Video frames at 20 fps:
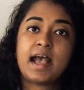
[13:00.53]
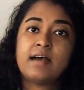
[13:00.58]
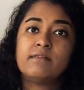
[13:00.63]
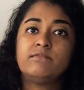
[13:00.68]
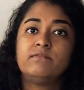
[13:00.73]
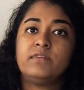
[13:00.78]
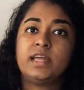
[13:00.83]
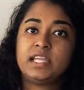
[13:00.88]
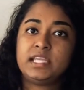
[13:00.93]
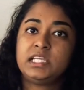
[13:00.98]

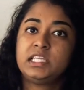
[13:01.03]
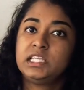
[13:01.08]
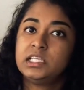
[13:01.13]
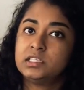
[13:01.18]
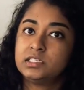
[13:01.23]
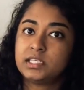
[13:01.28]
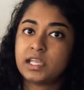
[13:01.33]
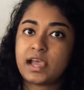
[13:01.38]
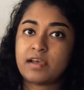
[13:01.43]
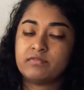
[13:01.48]
very clear
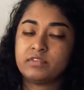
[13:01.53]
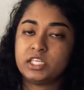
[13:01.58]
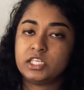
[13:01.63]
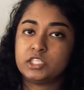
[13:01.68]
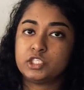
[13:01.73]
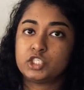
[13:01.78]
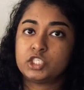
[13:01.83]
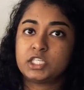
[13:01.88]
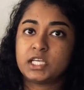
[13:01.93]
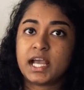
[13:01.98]

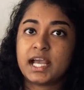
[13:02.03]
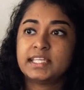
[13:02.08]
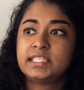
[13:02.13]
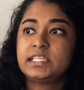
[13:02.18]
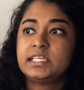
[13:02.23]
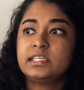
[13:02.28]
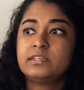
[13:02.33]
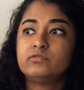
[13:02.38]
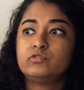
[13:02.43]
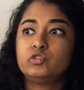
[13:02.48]
navigation. I think
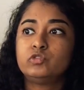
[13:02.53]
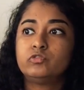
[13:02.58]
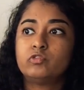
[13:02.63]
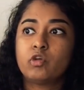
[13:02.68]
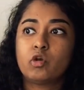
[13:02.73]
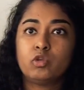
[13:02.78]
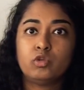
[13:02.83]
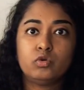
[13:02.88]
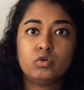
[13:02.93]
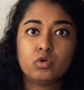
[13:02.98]
if you
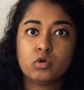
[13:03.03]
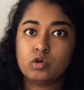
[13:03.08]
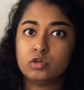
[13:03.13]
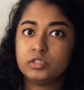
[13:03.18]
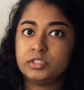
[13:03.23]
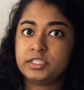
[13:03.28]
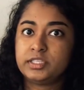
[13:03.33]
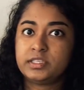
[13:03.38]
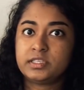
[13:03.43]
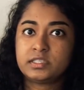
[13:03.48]
follow all
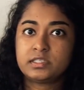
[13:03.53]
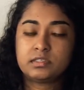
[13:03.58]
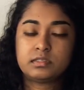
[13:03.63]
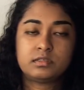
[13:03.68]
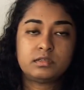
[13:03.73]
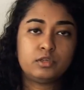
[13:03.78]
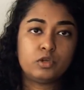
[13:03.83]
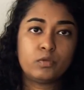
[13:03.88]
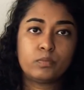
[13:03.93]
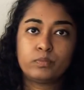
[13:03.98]
this,
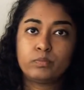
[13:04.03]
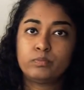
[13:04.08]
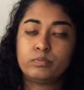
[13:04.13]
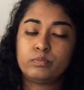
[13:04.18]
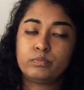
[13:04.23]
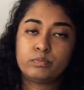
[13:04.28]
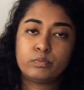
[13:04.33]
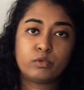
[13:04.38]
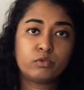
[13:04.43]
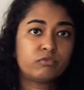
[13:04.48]
your
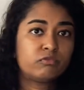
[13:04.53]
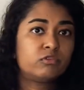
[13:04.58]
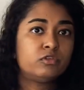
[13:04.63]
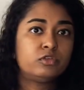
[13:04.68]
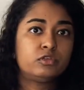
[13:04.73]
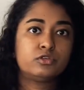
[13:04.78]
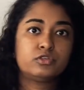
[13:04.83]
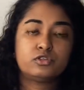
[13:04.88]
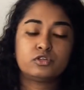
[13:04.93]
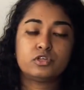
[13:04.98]
portfolio is
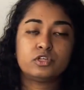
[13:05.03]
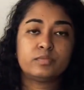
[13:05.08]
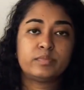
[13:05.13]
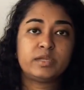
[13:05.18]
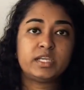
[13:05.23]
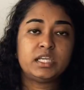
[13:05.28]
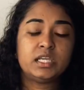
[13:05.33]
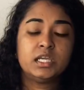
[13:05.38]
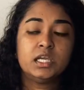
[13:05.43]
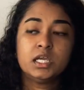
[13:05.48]
going to be
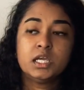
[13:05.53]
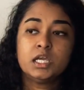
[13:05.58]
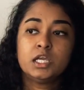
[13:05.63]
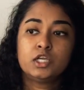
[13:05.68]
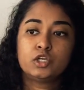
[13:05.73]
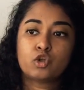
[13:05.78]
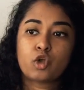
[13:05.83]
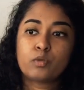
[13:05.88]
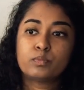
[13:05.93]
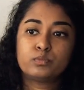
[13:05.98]

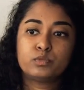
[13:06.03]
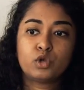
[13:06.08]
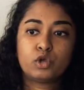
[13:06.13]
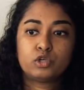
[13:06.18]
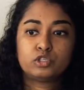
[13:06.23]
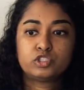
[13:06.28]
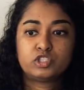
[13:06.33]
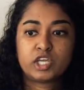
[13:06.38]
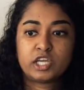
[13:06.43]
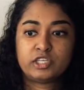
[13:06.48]
top notch,
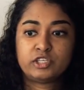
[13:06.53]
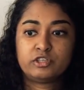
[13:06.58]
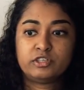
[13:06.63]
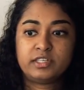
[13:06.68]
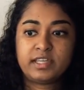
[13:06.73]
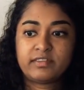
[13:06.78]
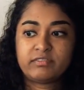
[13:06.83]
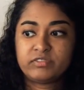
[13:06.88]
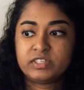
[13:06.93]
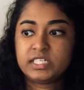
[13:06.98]
and you're
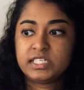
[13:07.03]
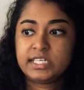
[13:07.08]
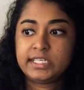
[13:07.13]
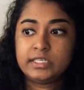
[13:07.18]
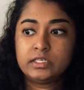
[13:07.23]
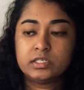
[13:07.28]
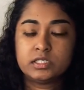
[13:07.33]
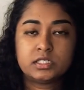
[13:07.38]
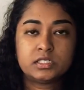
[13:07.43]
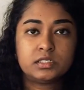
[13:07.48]
definitely
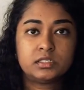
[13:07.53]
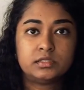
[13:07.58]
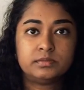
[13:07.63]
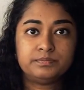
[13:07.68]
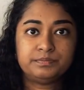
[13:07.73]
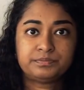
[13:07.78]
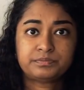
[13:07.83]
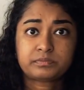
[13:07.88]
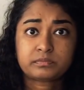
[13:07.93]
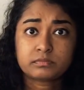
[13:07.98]
gonna
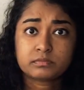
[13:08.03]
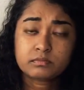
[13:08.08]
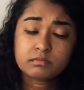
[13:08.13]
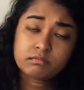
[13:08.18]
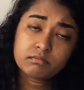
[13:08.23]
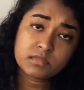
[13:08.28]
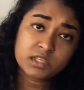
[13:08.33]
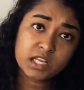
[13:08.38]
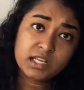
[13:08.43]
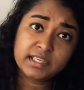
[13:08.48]

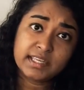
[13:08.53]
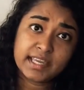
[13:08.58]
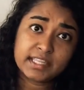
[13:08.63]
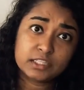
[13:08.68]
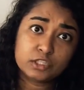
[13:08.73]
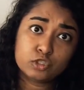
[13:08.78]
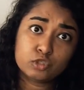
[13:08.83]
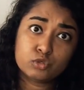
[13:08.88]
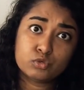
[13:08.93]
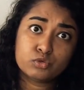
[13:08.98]
get
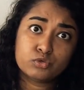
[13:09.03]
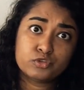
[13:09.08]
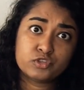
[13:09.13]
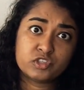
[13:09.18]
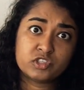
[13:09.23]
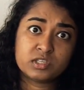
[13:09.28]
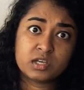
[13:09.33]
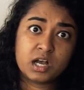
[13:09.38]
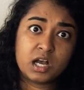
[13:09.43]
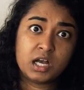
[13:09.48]
those
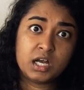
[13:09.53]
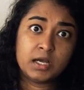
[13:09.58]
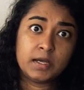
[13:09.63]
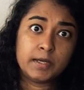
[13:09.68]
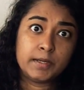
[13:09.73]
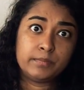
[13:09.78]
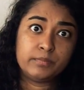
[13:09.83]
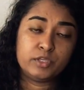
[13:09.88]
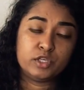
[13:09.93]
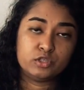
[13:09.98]

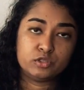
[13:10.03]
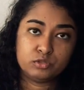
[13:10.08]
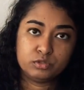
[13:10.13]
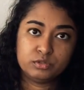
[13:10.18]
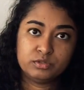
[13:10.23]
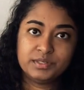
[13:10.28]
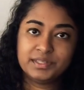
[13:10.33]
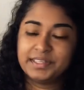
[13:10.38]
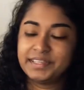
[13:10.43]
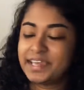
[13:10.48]

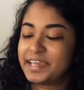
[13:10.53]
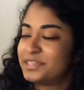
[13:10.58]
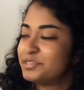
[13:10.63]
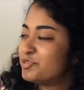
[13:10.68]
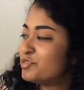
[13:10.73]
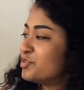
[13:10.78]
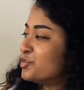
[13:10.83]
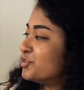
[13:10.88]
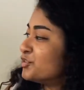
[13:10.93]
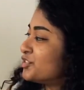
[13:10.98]
get
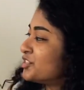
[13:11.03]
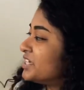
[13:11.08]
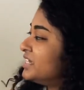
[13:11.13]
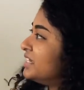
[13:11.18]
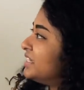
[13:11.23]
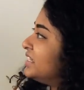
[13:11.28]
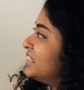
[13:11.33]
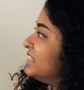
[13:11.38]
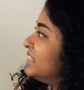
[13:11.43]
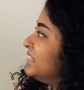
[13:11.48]
those
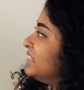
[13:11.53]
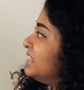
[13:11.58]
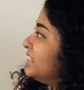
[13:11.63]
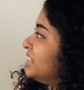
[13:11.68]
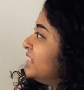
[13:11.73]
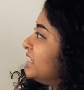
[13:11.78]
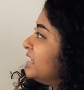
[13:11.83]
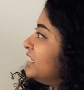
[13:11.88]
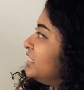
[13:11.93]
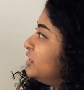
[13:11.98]

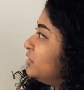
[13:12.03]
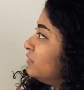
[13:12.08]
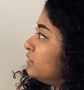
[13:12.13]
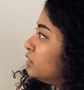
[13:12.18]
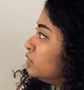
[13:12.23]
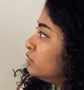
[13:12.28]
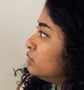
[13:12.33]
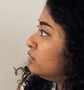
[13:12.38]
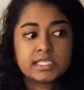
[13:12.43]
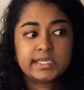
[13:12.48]

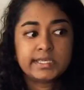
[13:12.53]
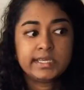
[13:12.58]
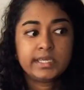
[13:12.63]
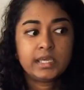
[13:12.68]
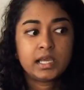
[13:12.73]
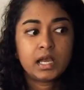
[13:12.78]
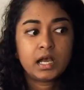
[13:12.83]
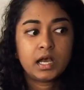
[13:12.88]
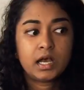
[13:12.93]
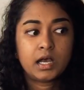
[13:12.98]
interviews.
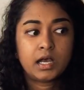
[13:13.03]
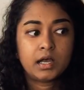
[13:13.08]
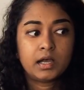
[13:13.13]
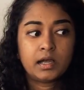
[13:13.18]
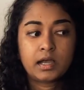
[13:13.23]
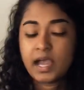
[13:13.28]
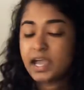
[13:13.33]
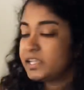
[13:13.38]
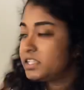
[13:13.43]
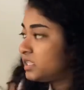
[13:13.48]

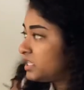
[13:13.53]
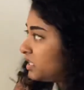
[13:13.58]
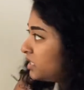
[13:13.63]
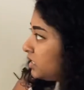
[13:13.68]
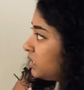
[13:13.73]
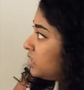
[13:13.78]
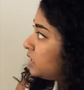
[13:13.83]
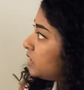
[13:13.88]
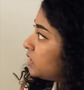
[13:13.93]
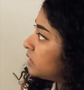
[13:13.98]
I
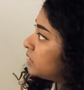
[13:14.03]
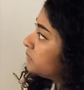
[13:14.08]
think